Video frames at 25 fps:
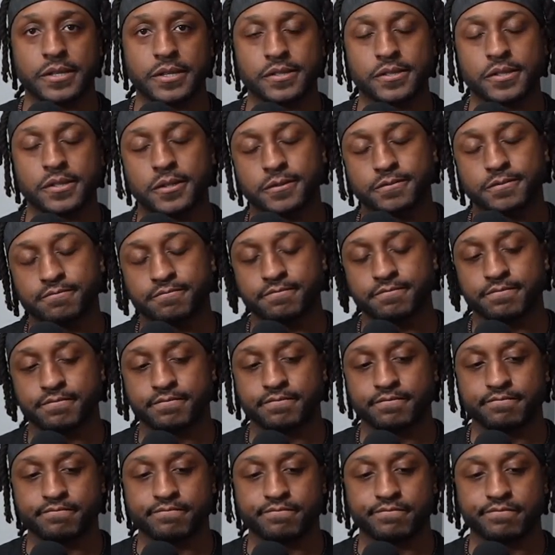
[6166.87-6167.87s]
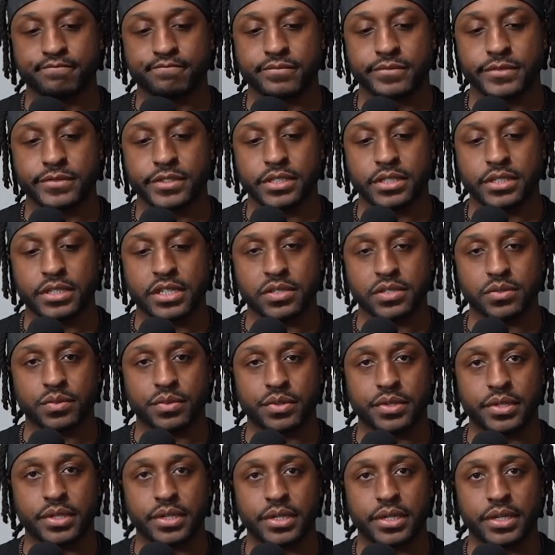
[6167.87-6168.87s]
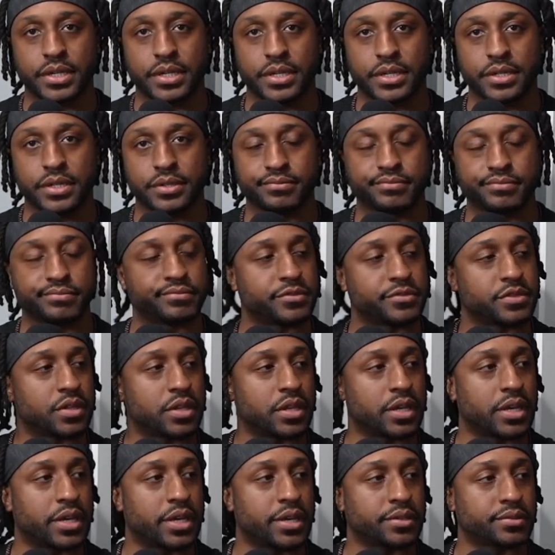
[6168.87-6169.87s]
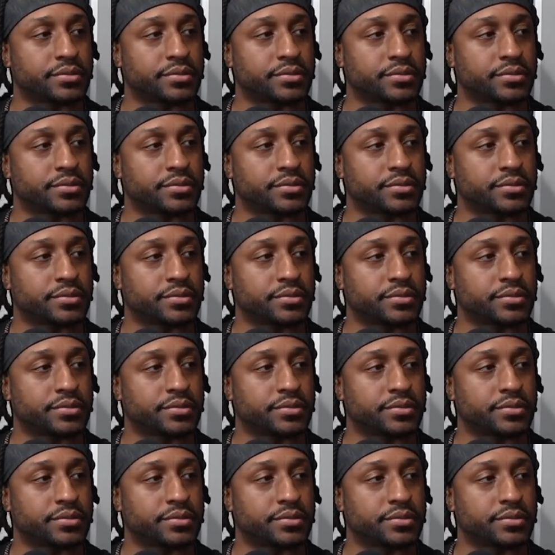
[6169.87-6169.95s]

So that's what that's all I got.